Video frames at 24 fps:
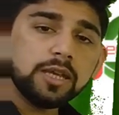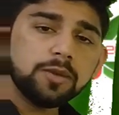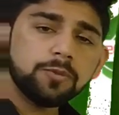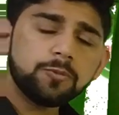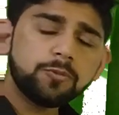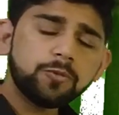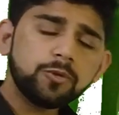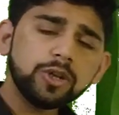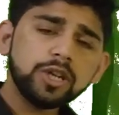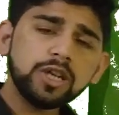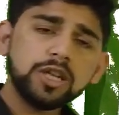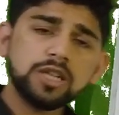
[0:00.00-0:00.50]

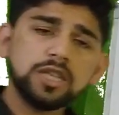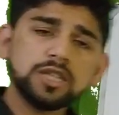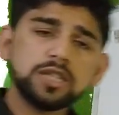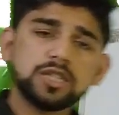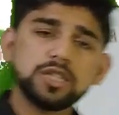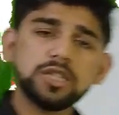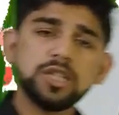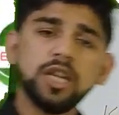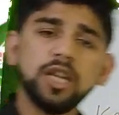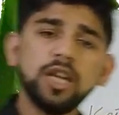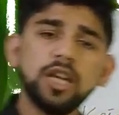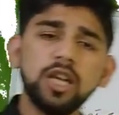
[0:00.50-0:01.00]
If we
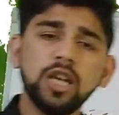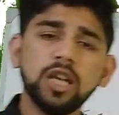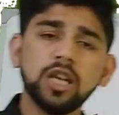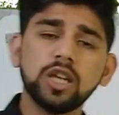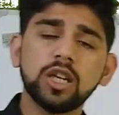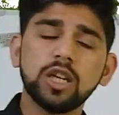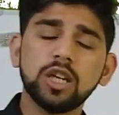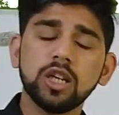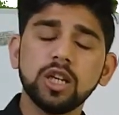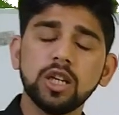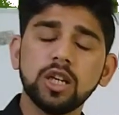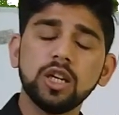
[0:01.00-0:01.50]

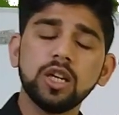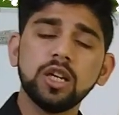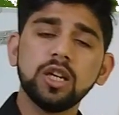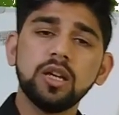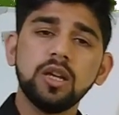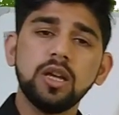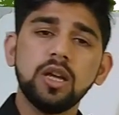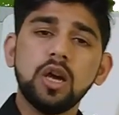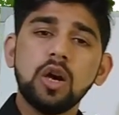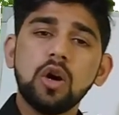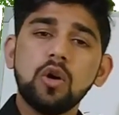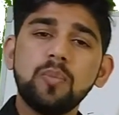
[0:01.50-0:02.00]
intake
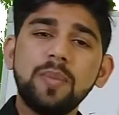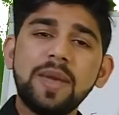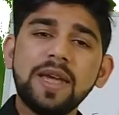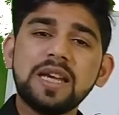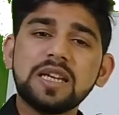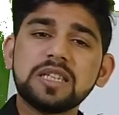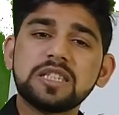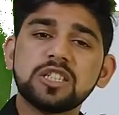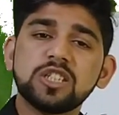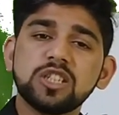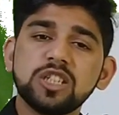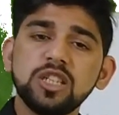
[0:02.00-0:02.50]

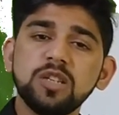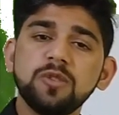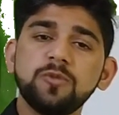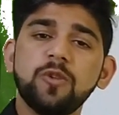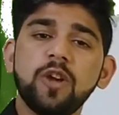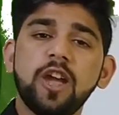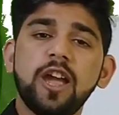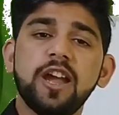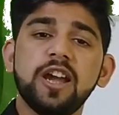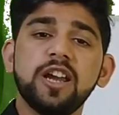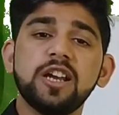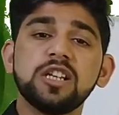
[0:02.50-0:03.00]
omega-3
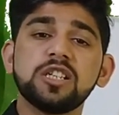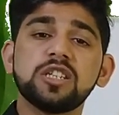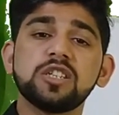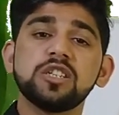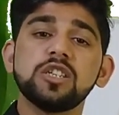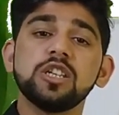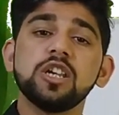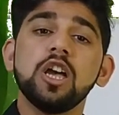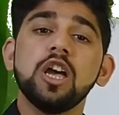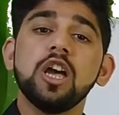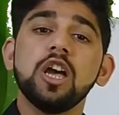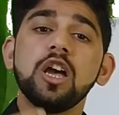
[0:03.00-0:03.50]

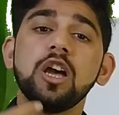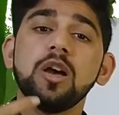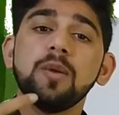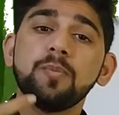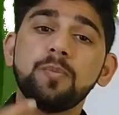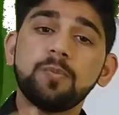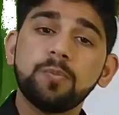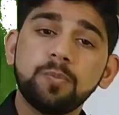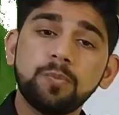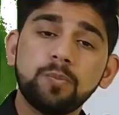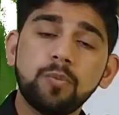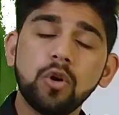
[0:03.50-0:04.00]
fats,
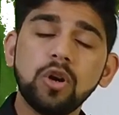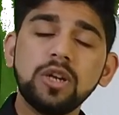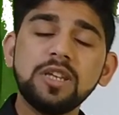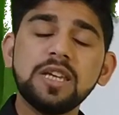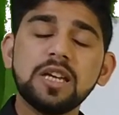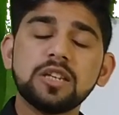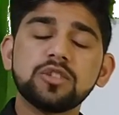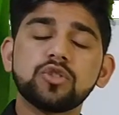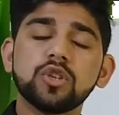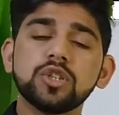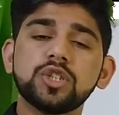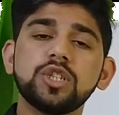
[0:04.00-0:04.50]

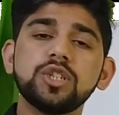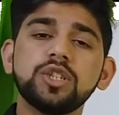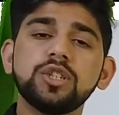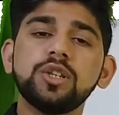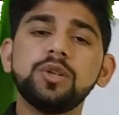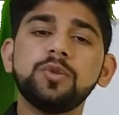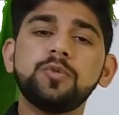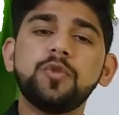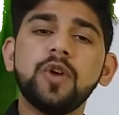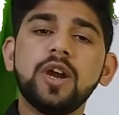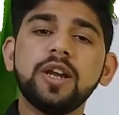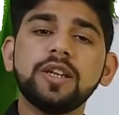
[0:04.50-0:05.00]

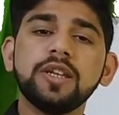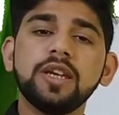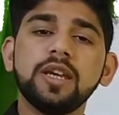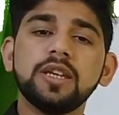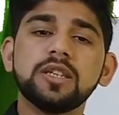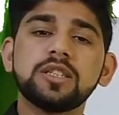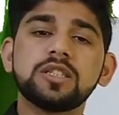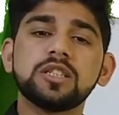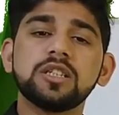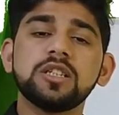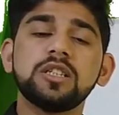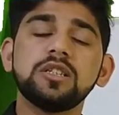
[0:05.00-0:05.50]
polyunsaturated
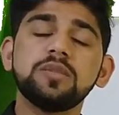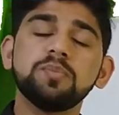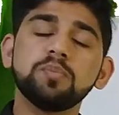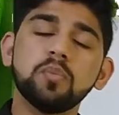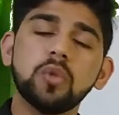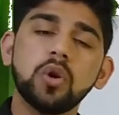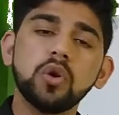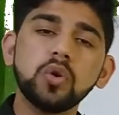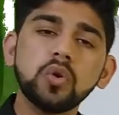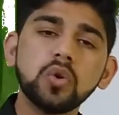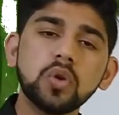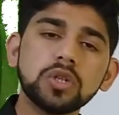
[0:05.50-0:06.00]
fatty acids,
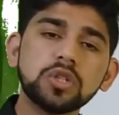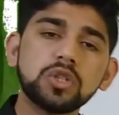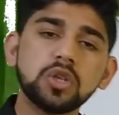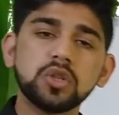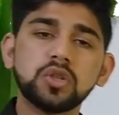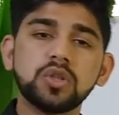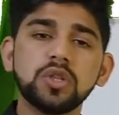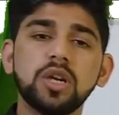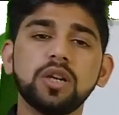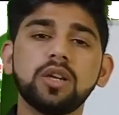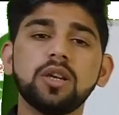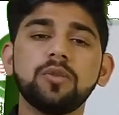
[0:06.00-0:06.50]

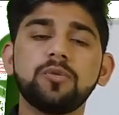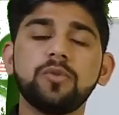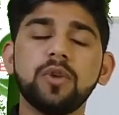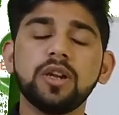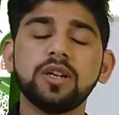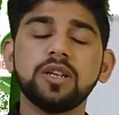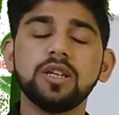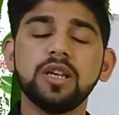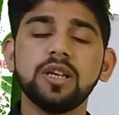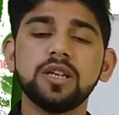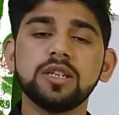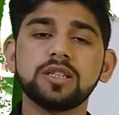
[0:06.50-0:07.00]
monounsaturated
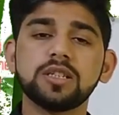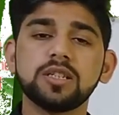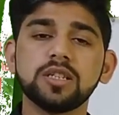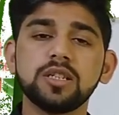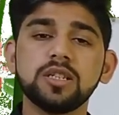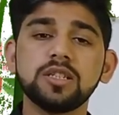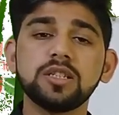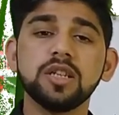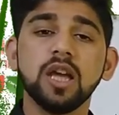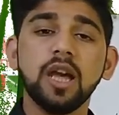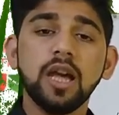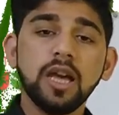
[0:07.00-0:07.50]
fatty
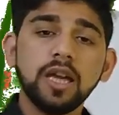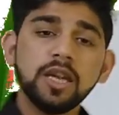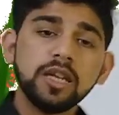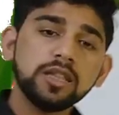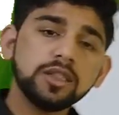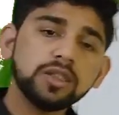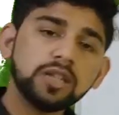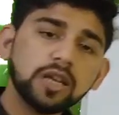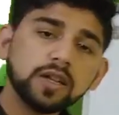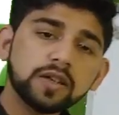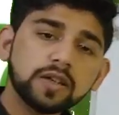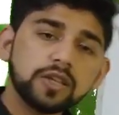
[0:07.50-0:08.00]
acids
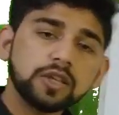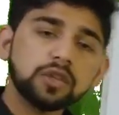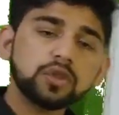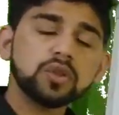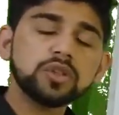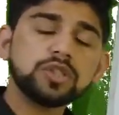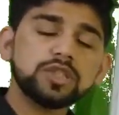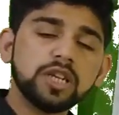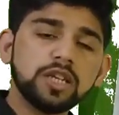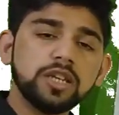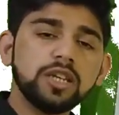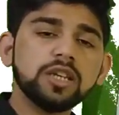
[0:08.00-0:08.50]
in the
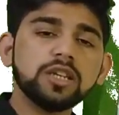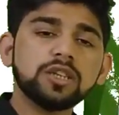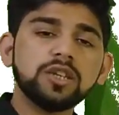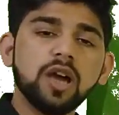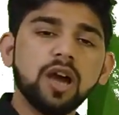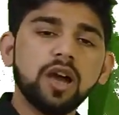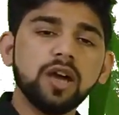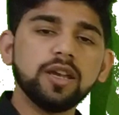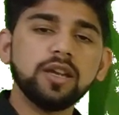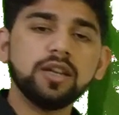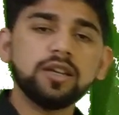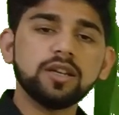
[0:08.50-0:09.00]
ketogenic
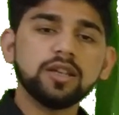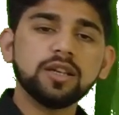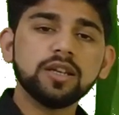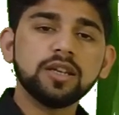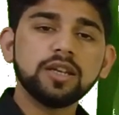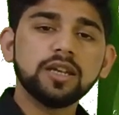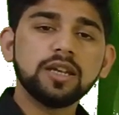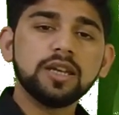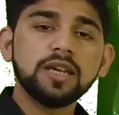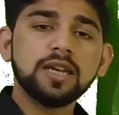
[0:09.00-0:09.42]
diet,